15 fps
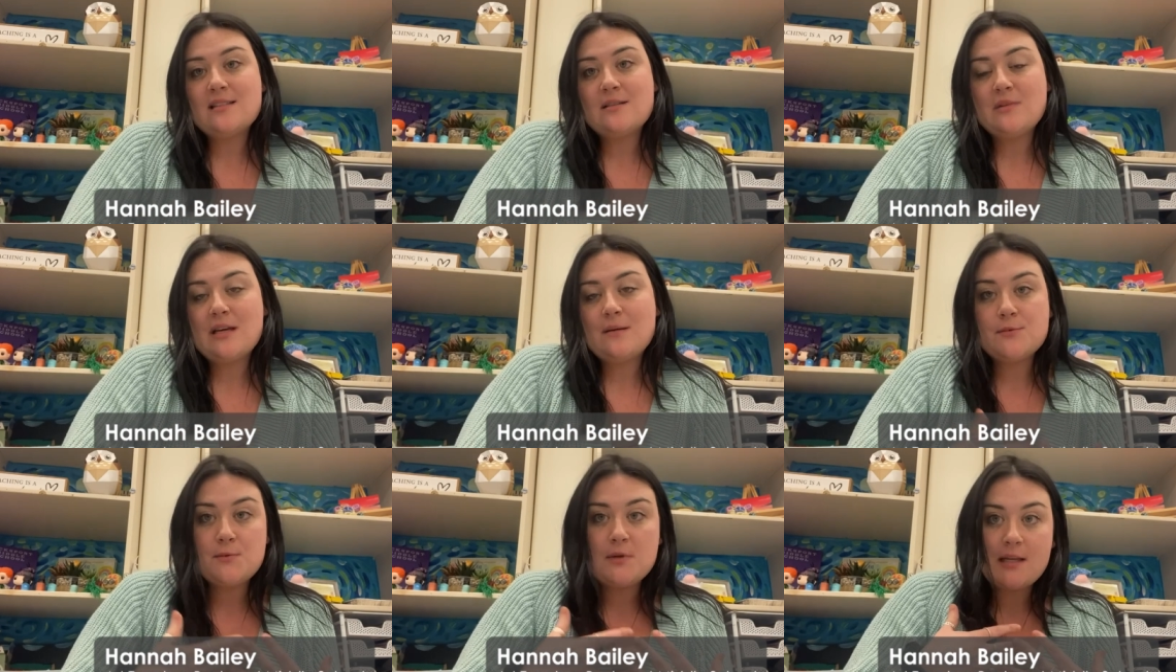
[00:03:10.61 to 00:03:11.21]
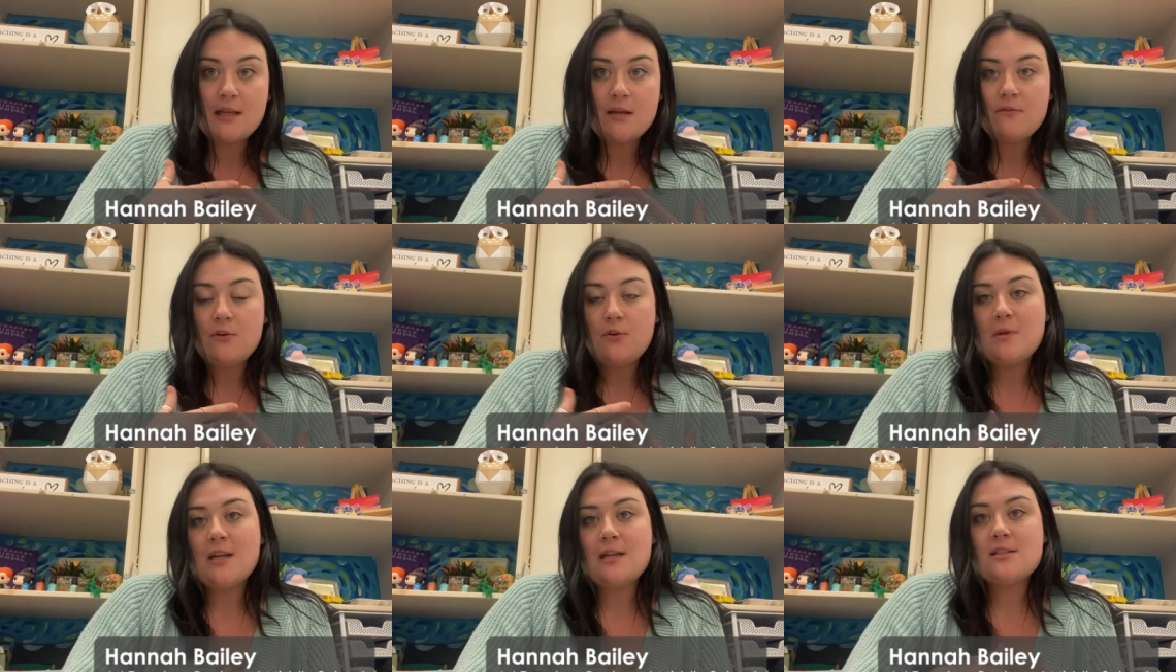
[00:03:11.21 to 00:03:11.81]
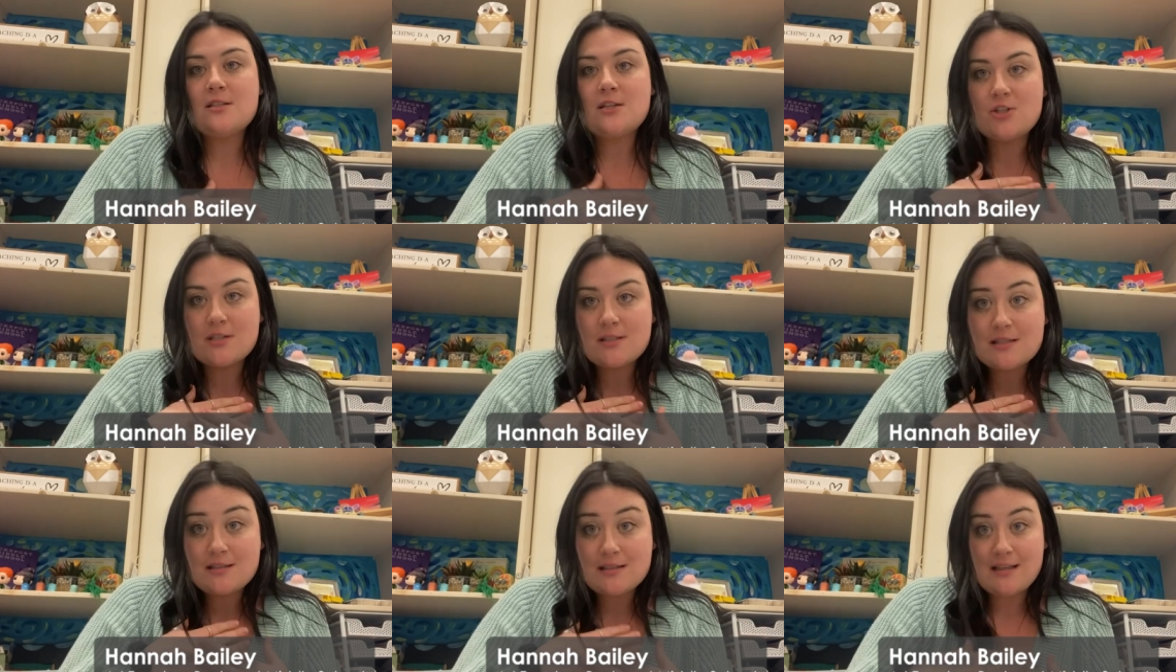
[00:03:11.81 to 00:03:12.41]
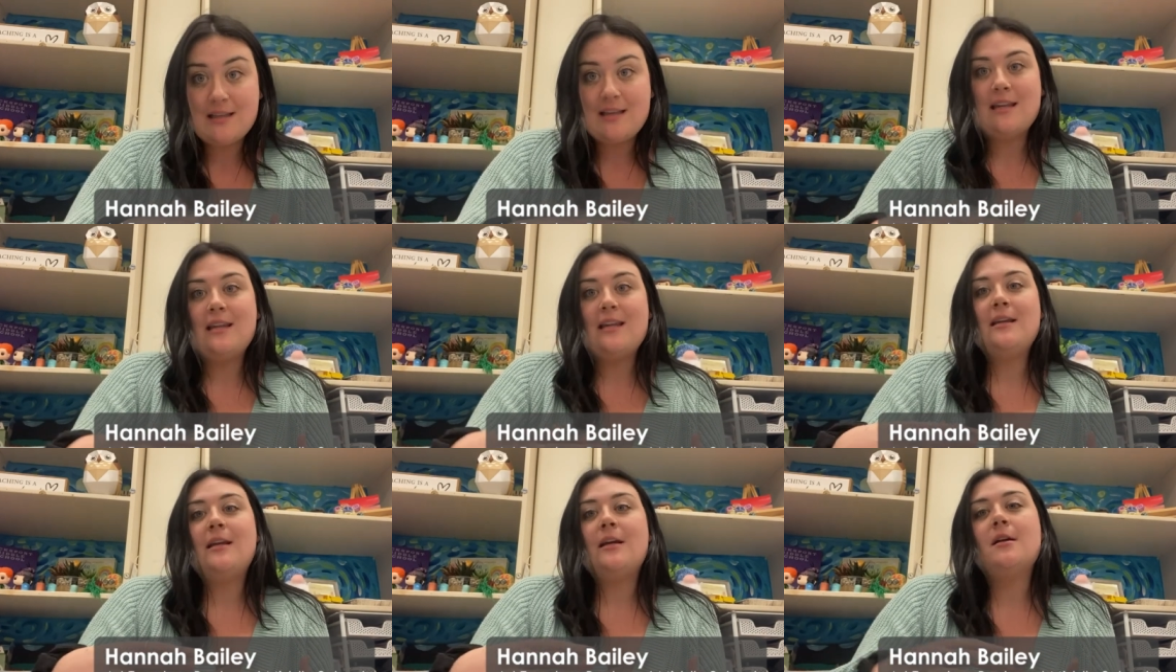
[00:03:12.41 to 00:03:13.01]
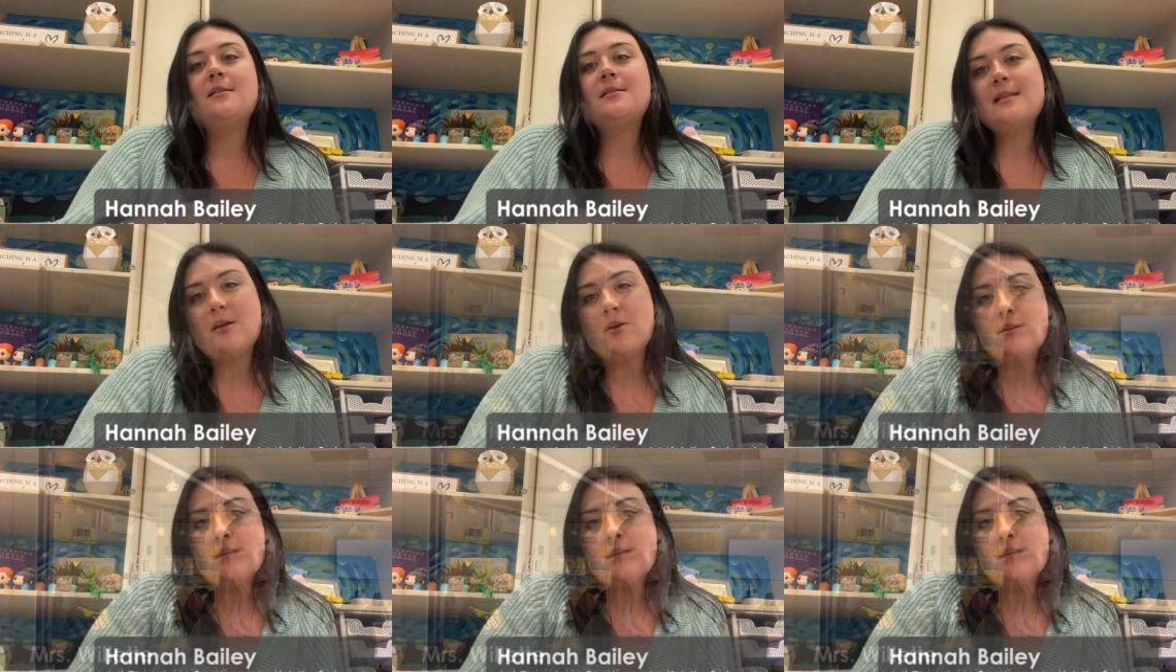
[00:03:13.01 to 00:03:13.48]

Sometimes we need a few minutes to just get in here and settle